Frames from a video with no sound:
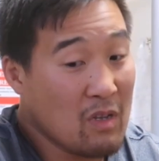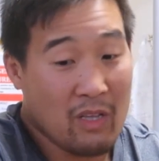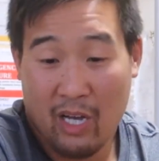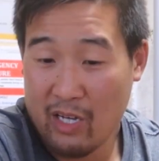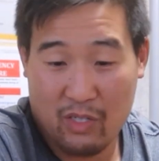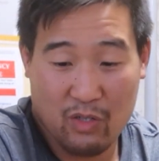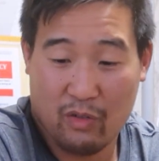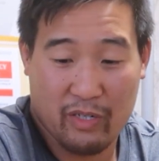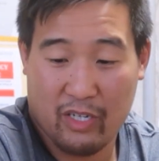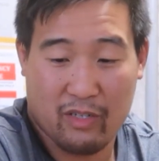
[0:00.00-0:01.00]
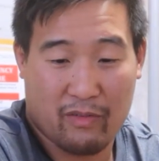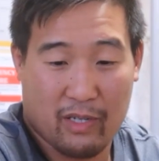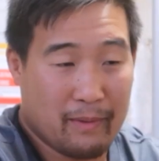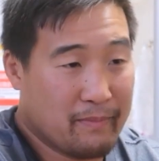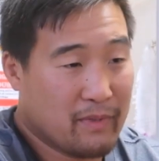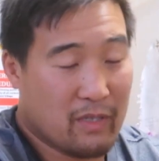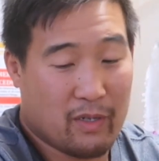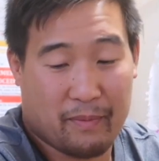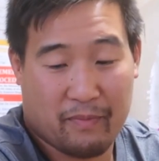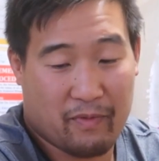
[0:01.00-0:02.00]
No, just on day shift day.
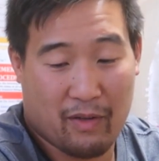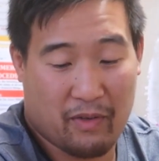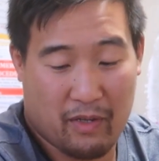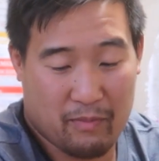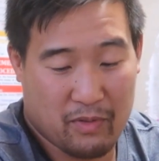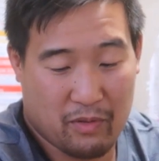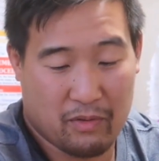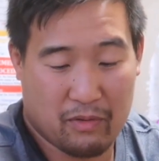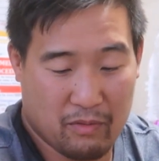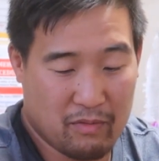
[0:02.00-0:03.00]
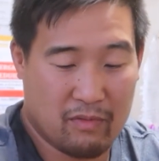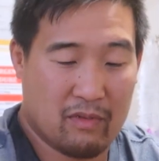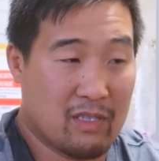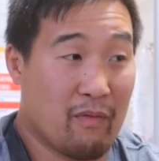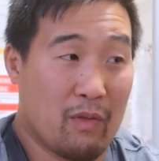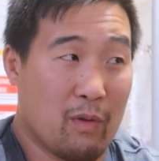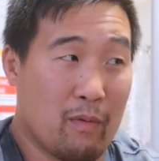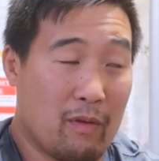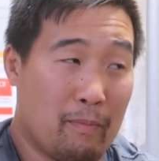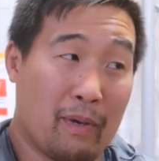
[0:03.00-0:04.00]
So 5 a.m. till
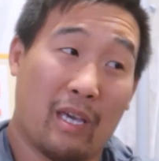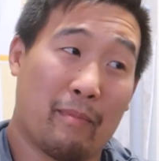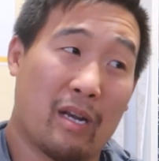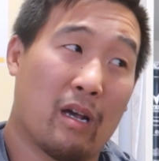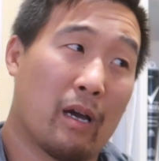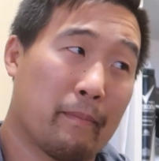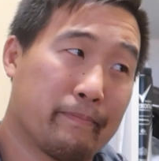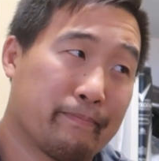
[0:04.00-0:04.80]
7:30 p.m. at night.